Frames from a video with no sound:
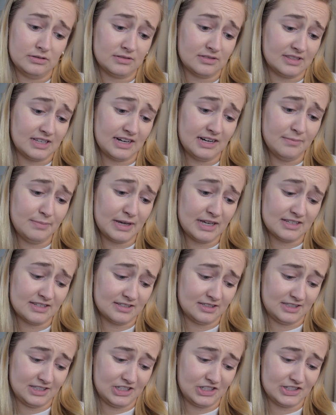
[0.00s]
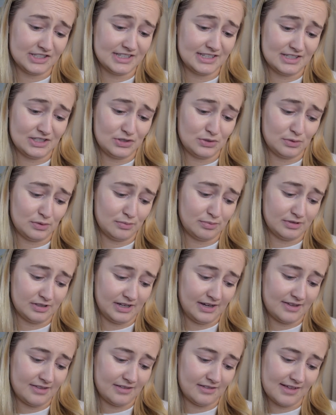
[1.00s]
it basically just says to
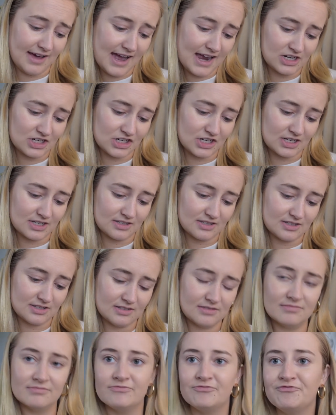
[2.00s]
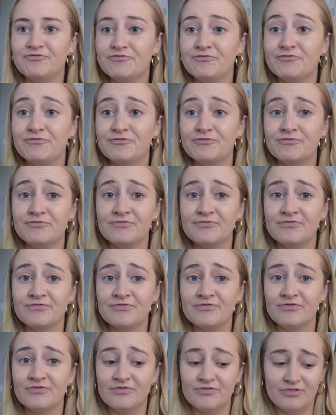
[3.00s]
apply the lashes.
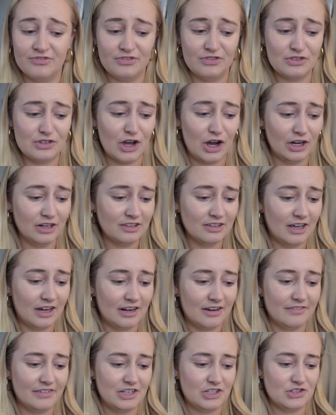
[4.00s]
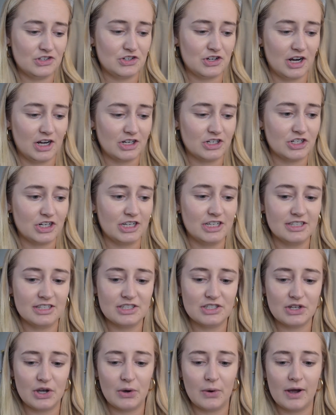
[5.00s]
Not a lot of
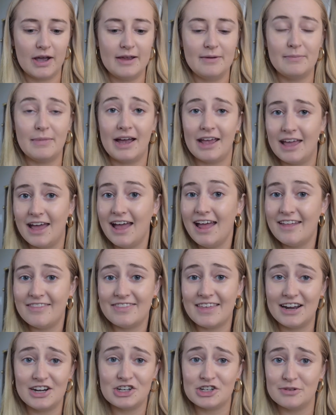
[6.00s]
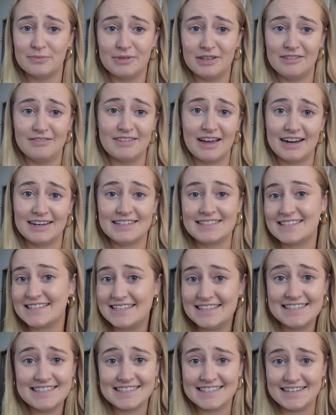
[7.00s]
instructions, so in my head that should mean that it's
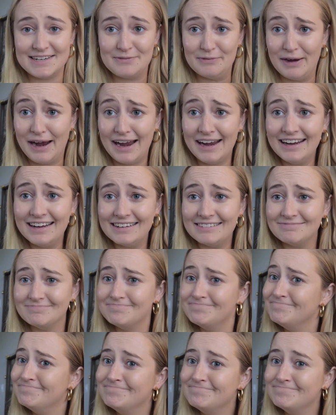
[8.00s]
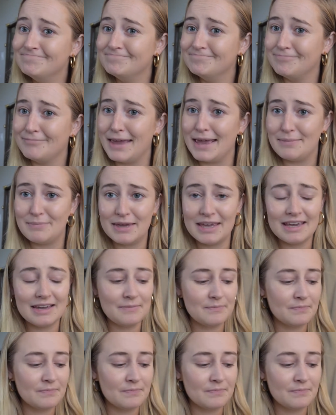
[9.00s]
easy, right? Maybe.